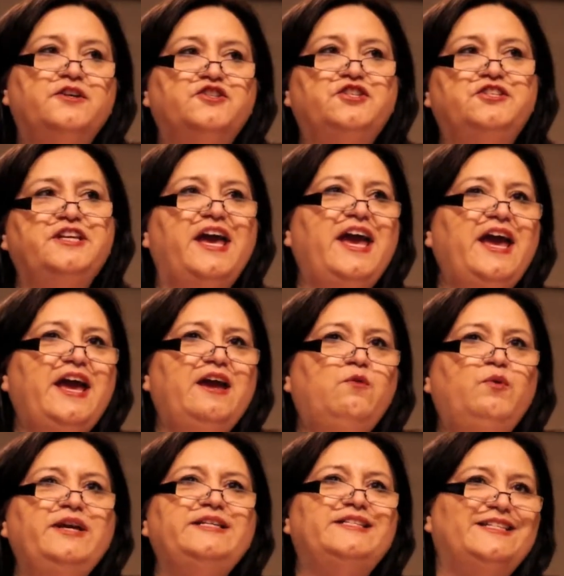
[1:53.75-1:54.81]

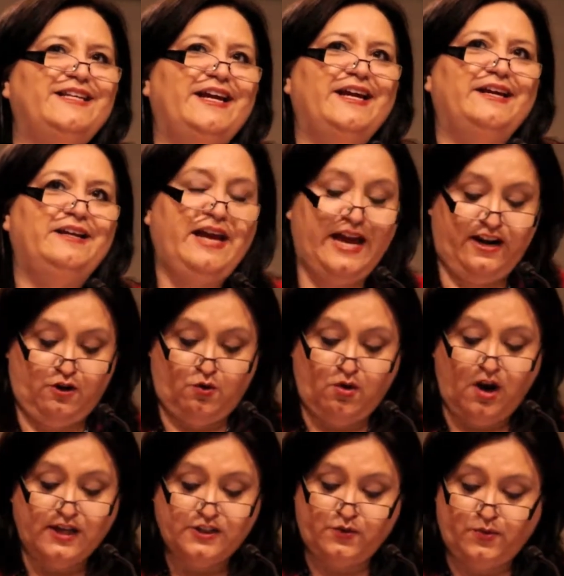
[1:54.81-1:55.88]
Today, we stand at a
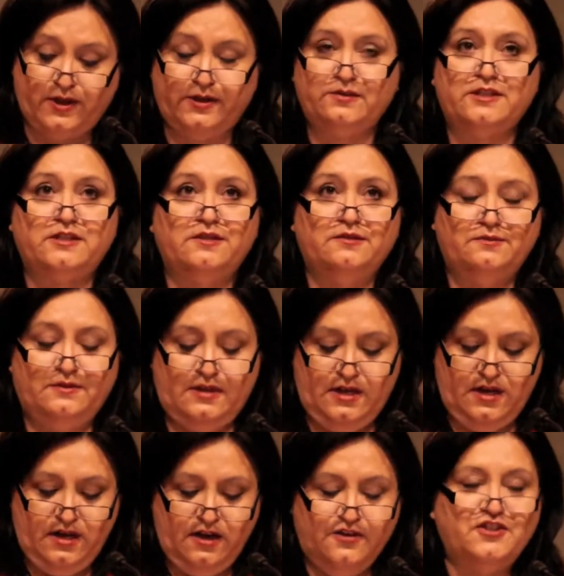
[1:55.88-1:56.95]
crossroads.
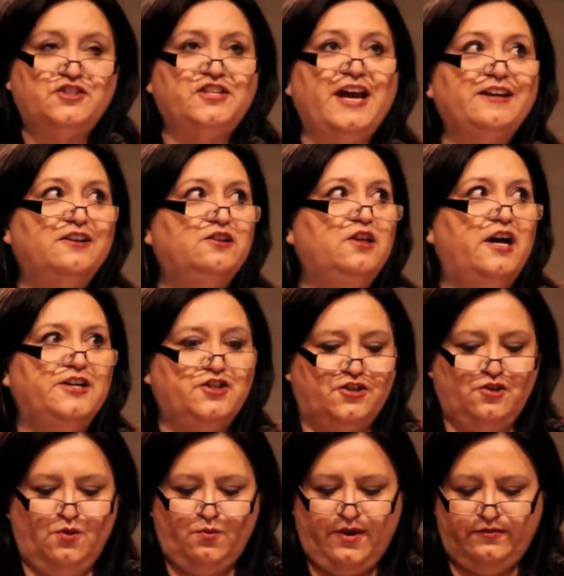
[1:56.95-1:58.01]
The
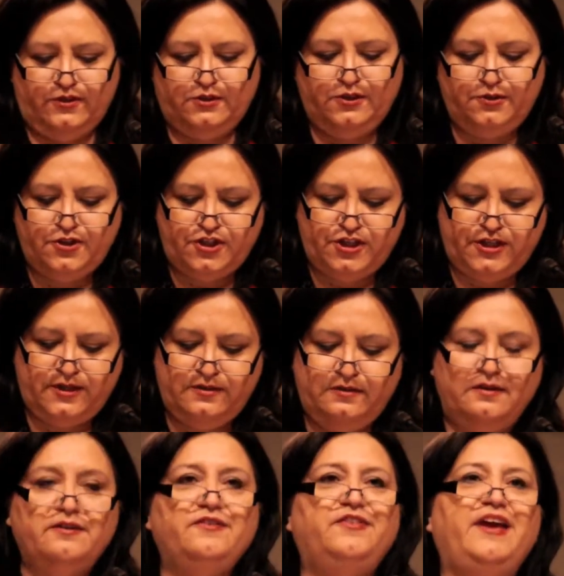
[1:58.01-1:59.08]
technological revolution,
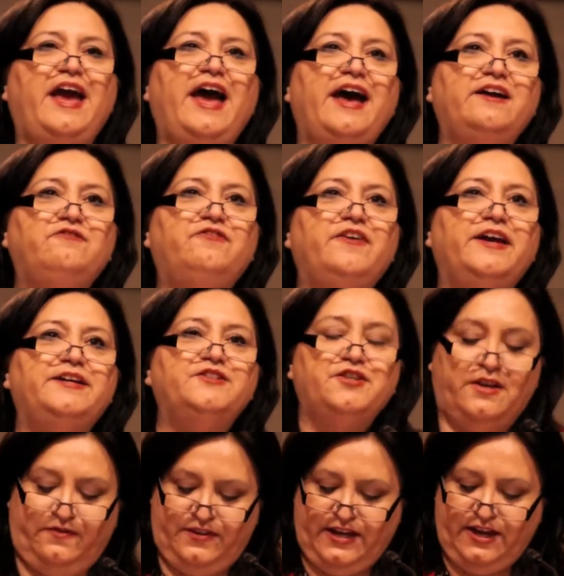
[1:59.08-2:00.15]
the advent
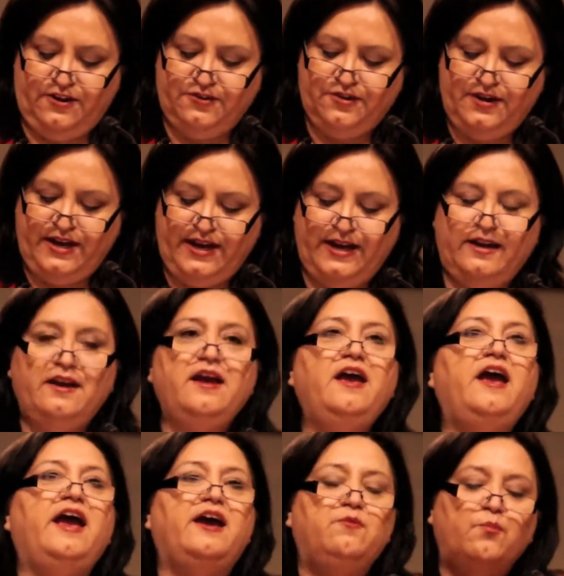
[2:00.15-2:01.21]
of the internet,
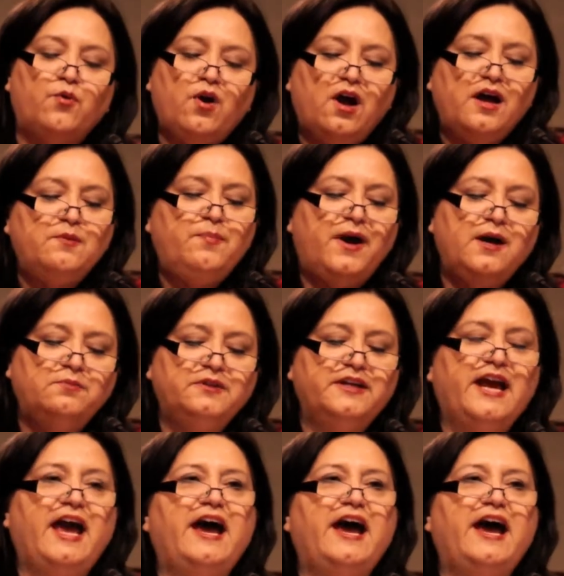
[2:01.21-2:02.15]
and broad public